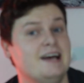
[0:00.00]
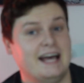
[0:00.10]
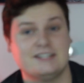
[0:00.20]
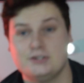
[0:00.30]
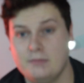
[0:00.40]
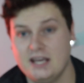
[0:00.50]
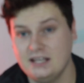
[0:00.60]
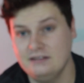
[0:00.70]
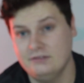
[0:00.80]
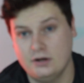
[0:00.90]
as you may
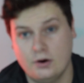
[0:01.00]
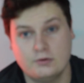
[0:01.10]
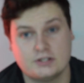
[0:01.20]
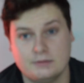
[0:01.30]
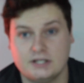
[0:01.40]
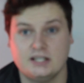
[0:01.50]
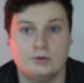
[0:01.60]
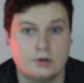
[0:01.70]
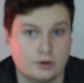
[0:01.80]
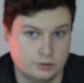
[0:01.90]
even know somebody who
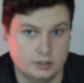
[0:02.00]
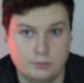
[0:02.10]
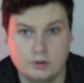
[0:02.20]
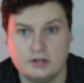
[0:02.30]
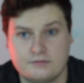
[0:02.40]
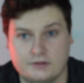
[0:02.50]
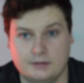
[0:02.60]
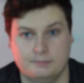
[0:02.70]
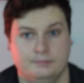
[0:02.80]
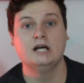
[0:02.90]
currently works for them.